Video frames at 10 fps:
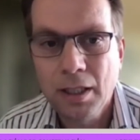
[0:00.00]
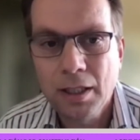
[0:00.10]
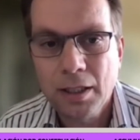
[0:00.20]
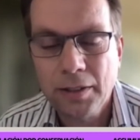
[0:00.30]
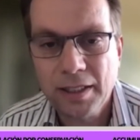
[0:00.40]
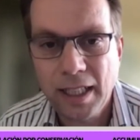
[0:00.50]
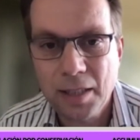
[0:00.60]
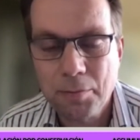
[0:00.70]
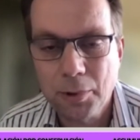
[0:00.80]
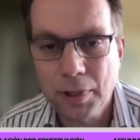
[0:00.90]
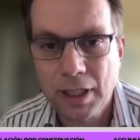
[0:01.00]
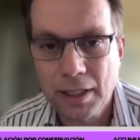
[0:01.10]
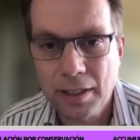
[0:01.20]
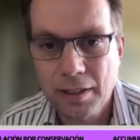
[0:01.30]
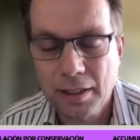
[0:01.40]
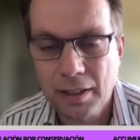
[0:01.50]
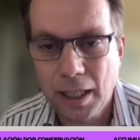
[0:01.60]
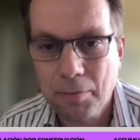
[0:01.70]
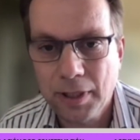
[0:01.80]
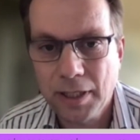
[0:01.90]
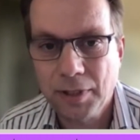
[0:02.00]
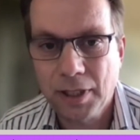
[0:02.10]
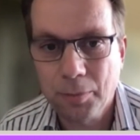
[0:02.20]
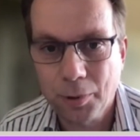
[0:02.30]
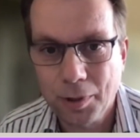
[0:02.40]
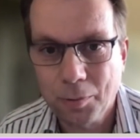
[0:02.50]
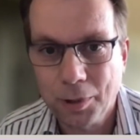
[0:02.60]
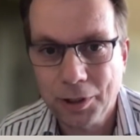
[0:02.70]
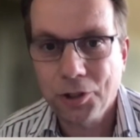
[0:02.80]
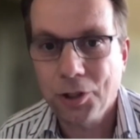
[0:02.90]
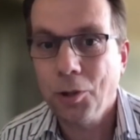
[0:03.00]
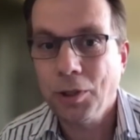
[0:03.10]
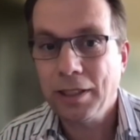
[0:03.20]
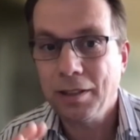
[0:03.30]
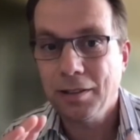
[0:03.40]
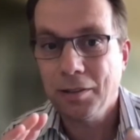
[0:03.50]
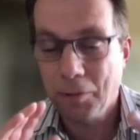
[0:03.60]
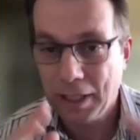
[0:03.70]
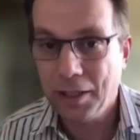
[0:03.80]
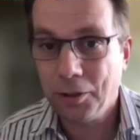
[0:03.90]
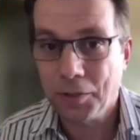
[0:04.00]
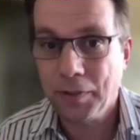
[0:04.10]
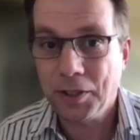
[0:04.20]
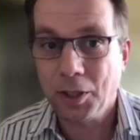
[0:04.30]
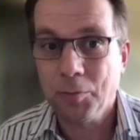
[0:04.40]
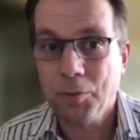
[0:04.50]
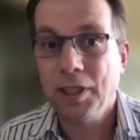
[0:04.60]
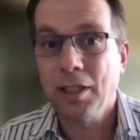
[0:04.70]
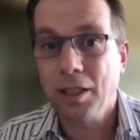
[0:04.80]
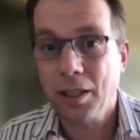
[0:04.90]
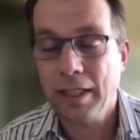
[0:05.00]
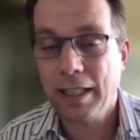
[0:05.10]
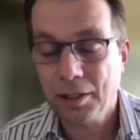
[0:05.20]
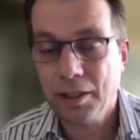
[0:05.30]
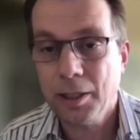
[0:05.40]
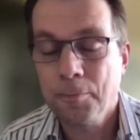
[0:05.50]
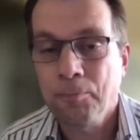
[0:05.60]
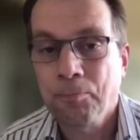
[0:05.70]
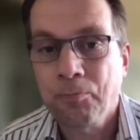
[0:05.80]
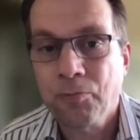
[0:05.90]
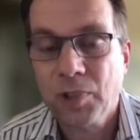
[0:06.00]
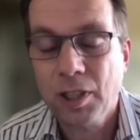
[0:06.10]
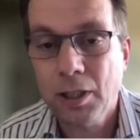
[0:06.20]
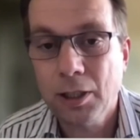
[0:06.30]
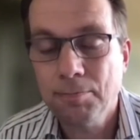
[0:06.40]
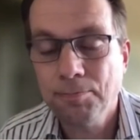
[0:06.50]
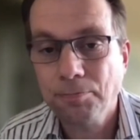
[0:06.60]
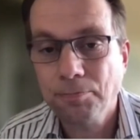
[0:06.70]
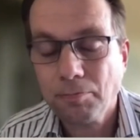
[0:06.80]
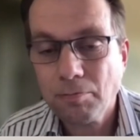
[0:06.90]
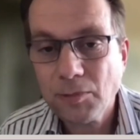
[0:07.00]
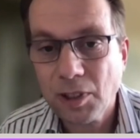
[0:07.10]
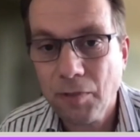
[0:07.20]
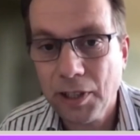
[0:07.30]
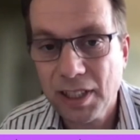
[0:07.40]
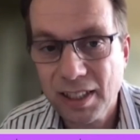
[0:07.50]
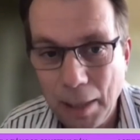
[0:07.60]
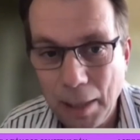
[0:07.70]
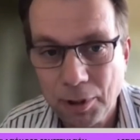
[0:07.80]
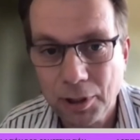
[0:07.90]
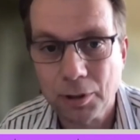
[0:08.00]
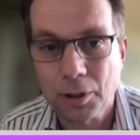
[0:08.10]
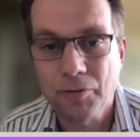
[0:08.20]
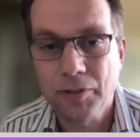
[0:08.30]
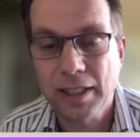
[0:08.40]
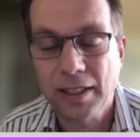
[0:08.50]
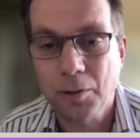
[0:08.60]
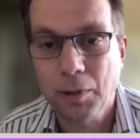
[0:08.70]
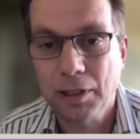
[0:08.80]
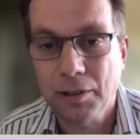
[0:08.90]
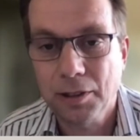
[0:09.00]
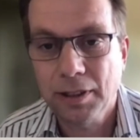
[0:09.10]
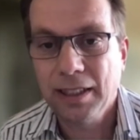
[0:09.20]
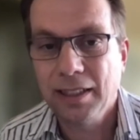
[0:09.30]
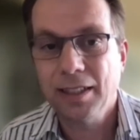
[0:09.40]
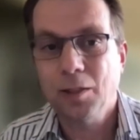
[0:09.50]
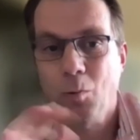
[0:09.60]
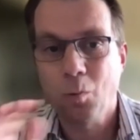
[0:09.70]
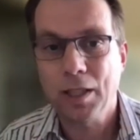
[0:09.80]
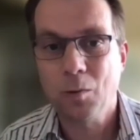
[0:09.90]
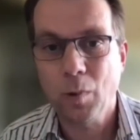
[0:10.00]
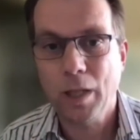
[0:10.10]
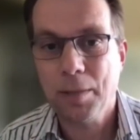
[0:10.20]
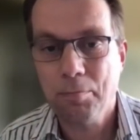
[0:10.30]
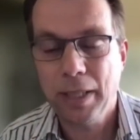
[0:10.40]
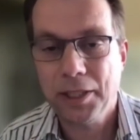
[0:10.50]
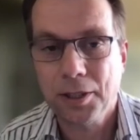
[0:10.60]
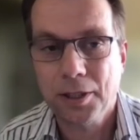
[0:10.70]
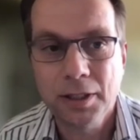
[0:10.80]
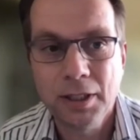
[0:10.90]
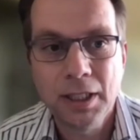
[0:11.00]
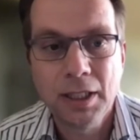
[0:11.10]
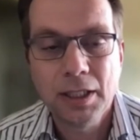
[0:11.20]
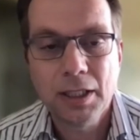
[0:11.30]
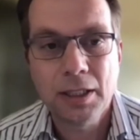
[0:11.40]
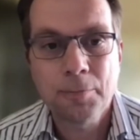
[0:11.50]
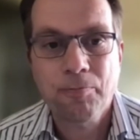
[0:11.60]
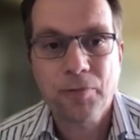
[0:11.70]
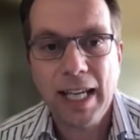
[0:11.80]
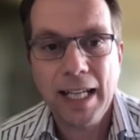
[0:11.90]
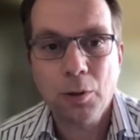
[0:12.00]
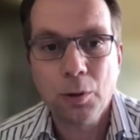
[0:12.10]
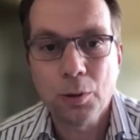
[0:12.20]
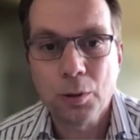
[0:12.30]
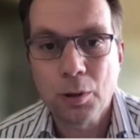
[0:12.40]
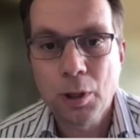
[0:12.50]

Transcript: Chris Sandbrook and others at Cambridge have done important work to show that within the conservation community, a lot are actually um, very skeptical of this as well. So this is not a one-way picture um, at all.